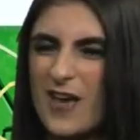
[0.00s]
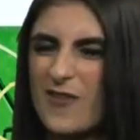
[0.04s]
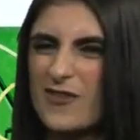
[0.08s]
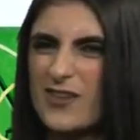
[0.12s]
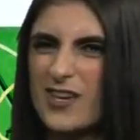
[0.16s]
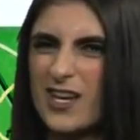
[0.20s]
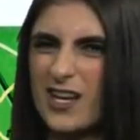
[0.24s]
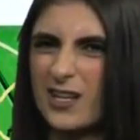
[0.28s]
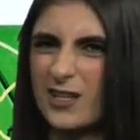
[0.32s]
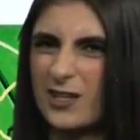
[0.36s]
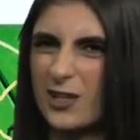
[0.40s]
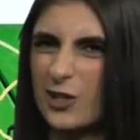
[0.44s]
If
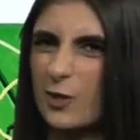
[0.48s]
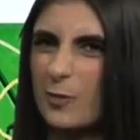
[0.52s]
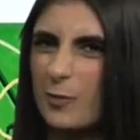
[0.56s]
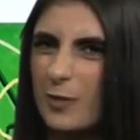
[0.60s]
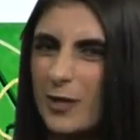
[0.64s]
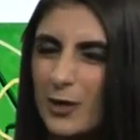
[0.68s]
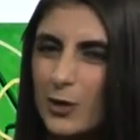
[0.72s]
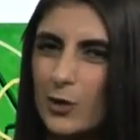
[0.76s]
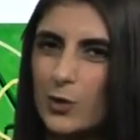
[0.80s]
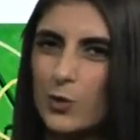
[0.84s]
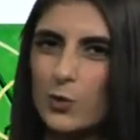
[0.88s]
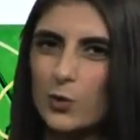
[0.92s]
you get a little
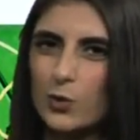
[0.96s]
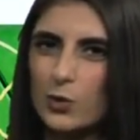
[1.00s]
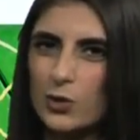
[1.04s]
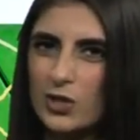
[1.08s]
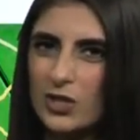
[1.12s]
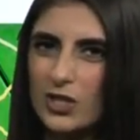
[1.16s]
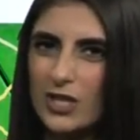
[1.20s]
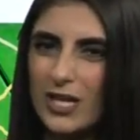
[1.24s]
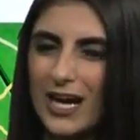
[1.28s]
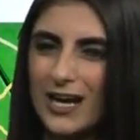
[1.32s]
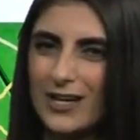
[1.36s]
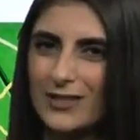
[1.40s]
bit
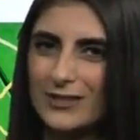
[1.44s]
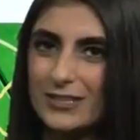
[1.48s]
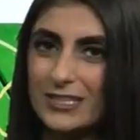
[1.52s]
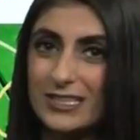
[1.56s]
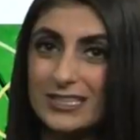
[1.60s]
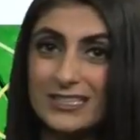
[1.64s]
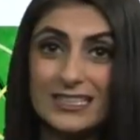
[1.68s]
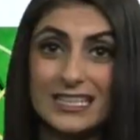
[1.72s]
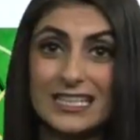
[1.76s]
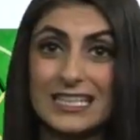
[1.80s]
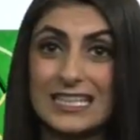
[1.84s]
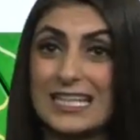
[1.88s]
cooler out
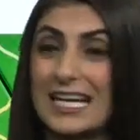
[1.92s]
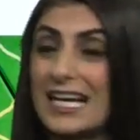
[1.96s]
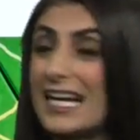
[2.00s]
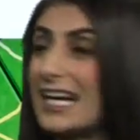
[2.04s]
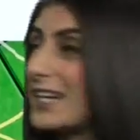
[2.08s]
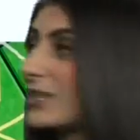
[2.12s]
there like